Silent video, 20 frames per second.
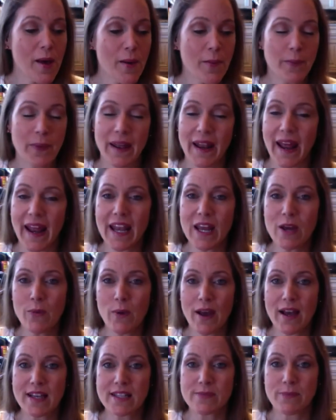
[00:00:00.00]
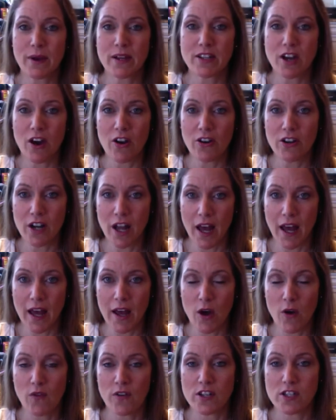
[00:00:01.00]
But anyways, my daughter and
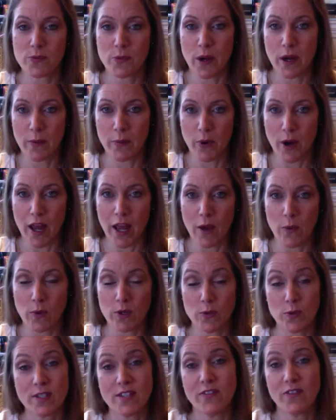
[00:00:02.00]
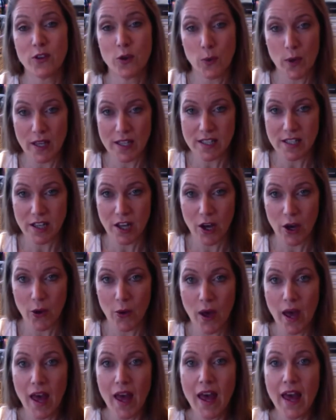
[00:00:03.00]
I over spring break, which was a few weeks
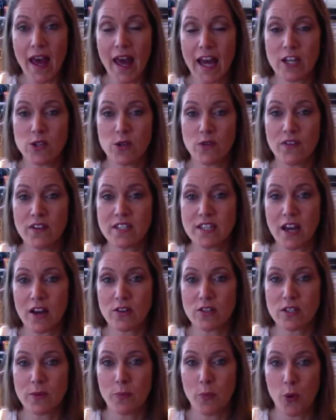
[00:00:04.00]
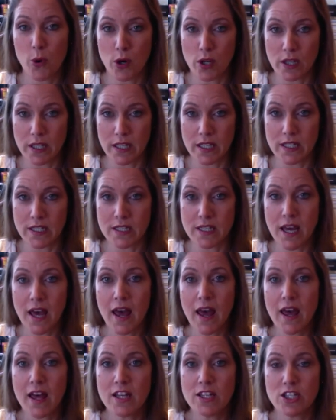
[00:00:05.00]
ago, had driven down to Portland
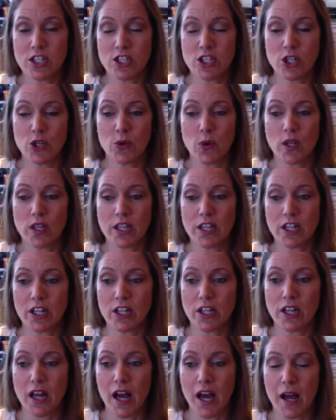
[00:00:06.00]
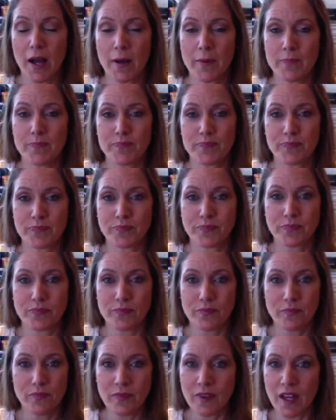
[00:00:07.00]
to do a little um,
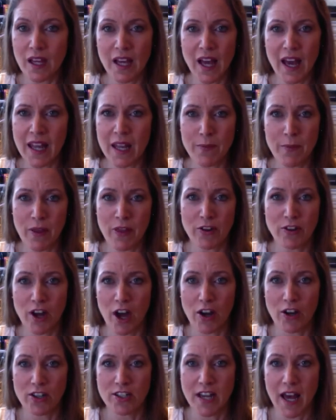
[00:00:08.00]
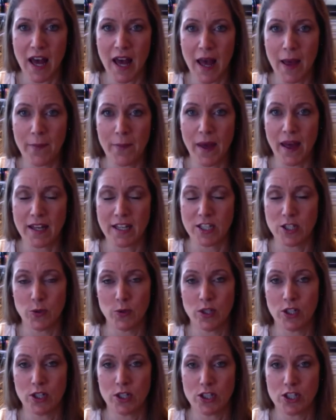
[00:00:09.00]
kind of mother-daughter time and to do
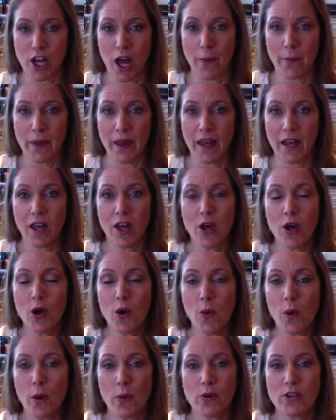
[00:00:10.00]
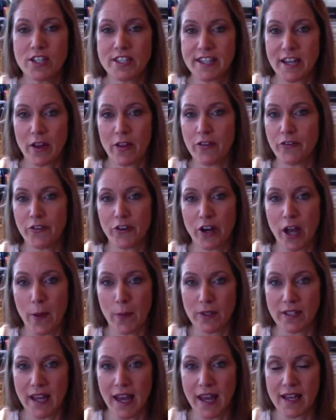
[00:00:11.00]
a little shopping. We were just down there for a
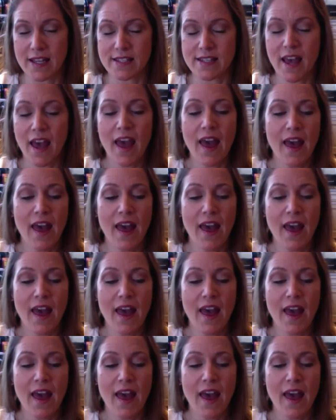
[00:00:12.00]
couple days.